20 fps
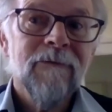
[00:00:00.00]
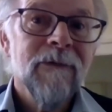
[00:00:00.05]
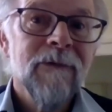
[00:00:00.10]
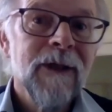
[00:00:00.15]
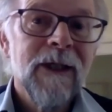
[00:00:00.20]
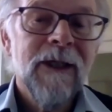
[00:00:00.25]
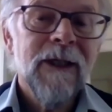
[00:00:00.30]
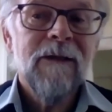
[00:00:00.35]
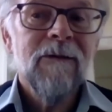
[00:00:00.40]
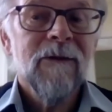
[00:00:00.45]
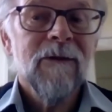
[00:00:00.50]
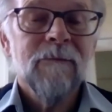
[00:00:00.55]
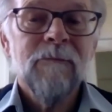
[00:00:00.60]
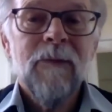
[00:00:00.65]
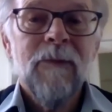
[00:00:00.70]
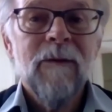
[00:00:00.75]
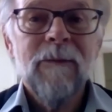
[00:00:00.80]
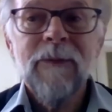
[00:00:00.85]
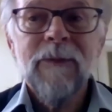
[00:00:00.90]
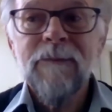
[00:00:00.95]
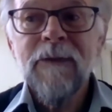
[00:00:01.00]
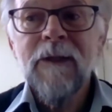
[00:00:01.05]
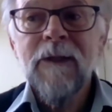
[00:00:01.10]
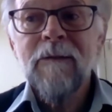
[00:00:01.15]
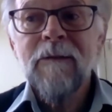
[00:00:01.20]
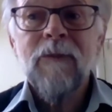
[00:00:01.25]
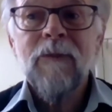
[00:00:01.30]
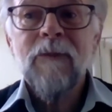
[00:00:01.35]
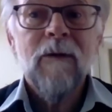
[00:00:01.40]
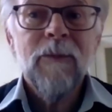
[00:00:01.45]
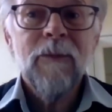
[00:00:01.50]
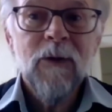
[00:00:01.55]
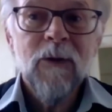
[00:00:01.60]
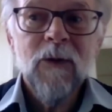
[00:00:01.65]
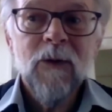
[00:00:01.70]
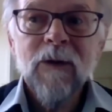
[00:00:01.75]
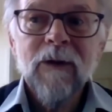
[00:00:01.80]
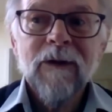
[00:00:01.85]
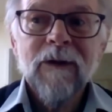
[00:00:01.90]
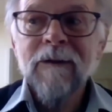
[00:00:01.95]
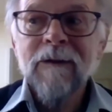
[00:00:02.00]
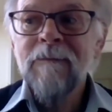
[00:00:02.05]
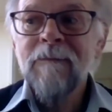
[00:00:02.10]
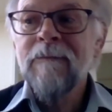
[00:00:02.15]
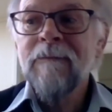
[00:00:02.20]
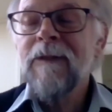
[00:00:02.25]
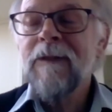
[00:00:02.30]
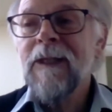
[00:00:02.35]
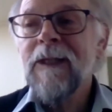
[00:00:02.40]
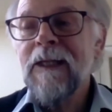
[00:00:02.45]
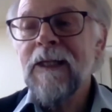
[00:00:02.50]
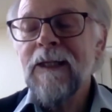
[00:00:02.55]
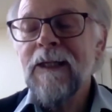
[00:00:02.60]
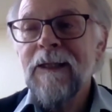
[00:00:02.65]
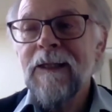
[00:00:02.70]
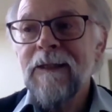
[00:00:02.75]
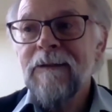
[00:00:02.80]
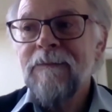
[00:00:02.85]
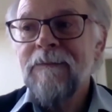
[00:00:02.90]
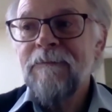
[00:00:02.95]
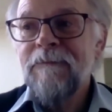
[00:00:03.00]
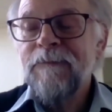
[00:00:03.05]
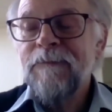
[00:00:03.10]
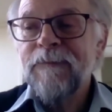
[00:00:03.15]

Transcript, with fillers: that really, look, Bob Bob Hawke and uh,